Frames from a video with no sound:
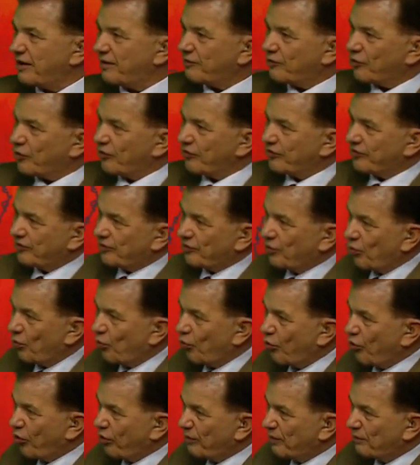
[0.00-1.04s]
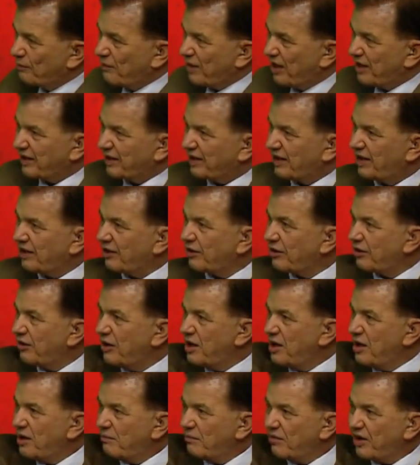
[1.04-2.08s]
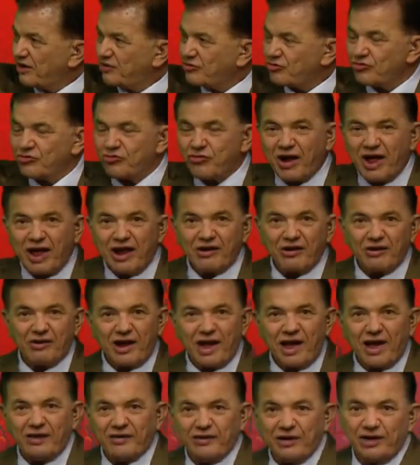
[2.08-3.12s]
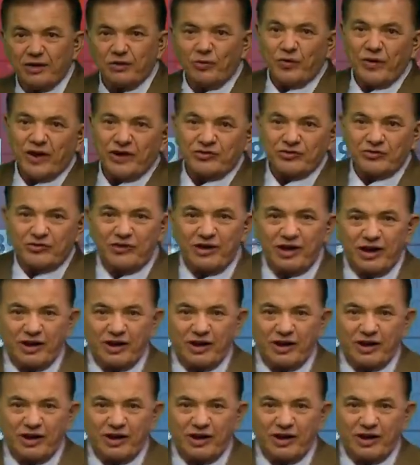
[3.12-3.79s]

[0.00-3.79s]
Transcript: Of course, it's warm and muggy here, much drier out in western